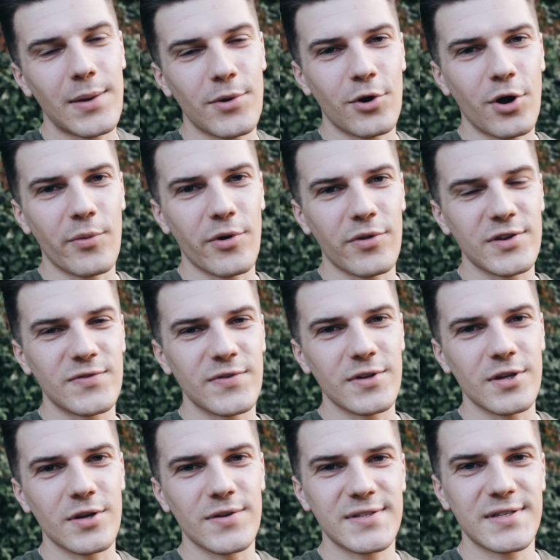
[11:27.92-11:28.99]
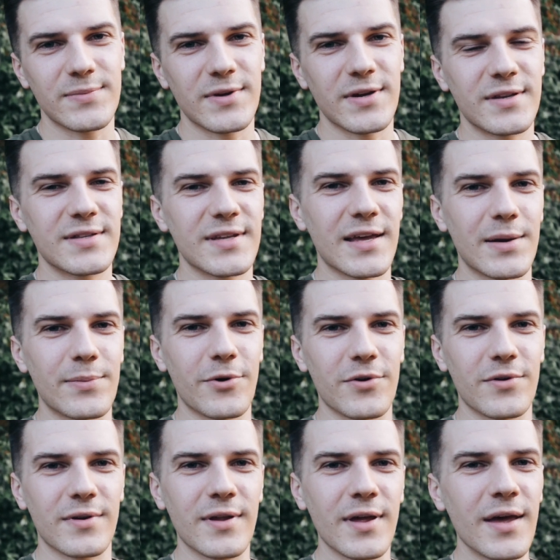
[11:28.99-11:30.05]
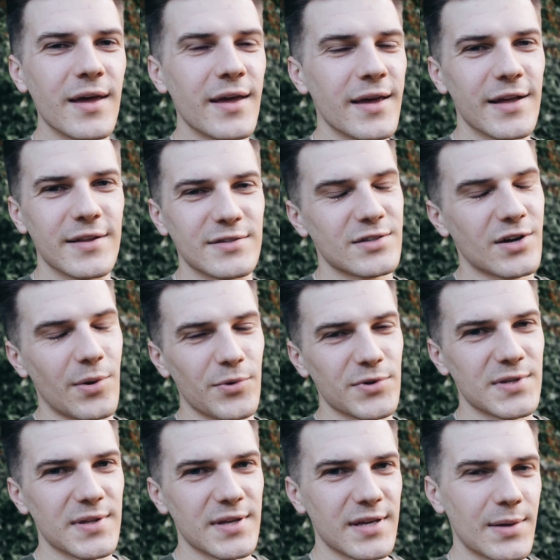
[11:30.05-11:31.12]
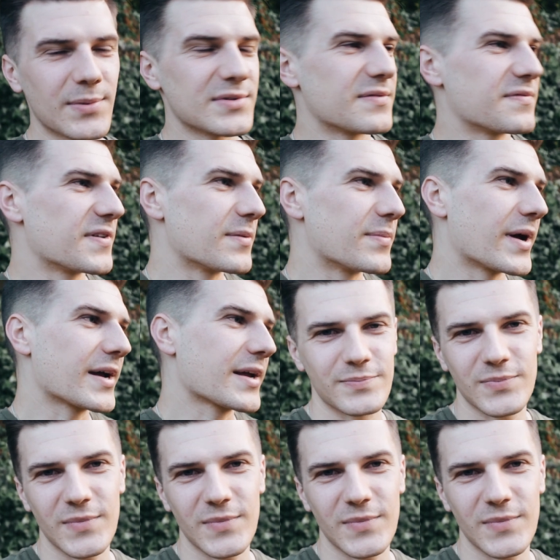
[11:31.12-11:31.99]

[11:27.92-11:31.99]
comment on this video, send me a DM on Instagram or something, give me some feedback.